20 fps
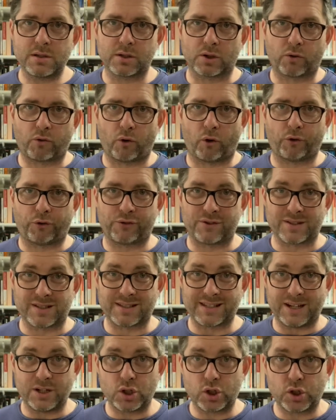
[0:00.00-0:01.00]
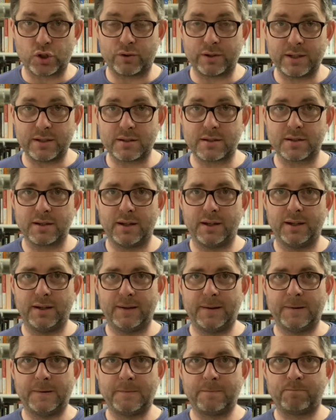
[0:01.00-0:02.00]
across the centuries,
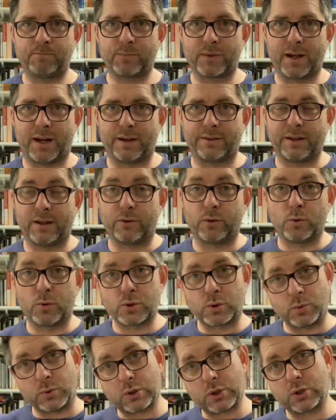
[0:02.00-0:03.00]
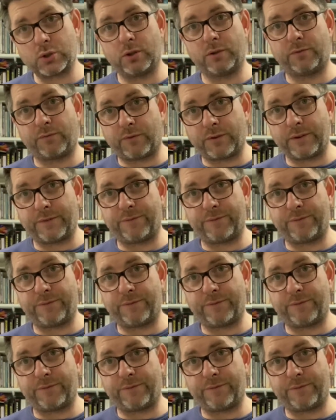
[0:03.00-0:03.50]
I think those who stood for the